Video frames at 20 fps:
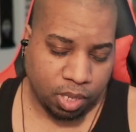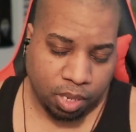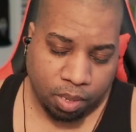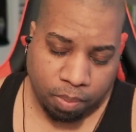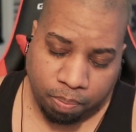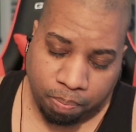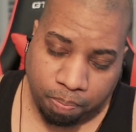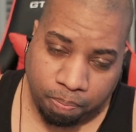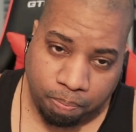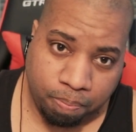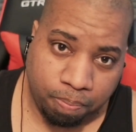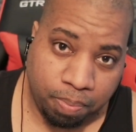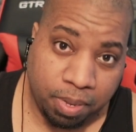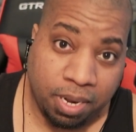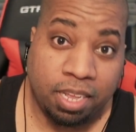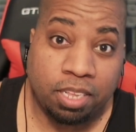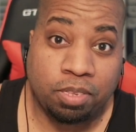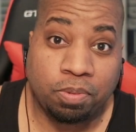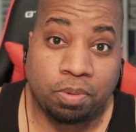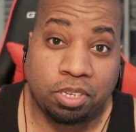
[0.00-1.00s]
But
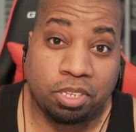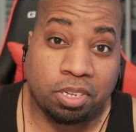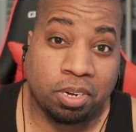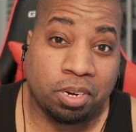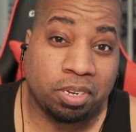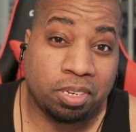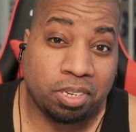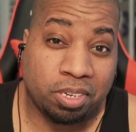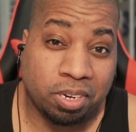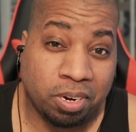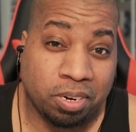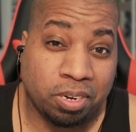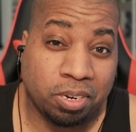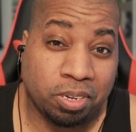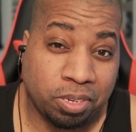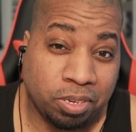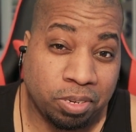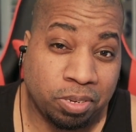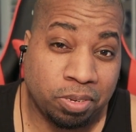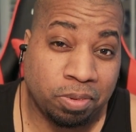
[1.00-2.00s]
as we starting to
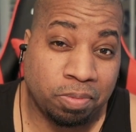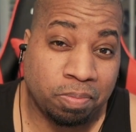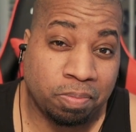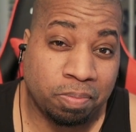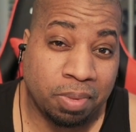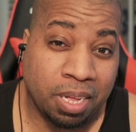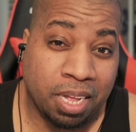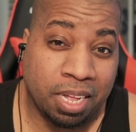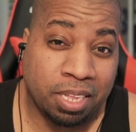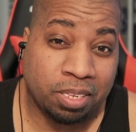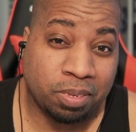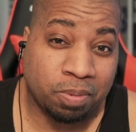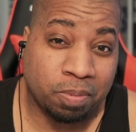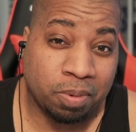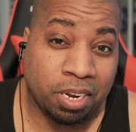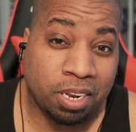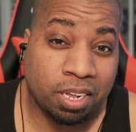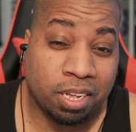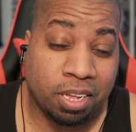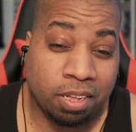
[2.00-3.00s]
zoom, that's when
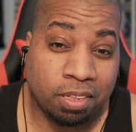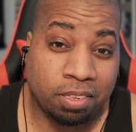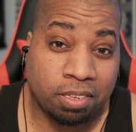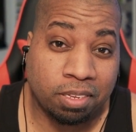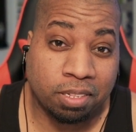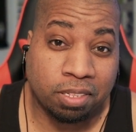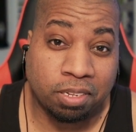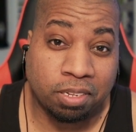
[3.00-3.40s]
it gets a little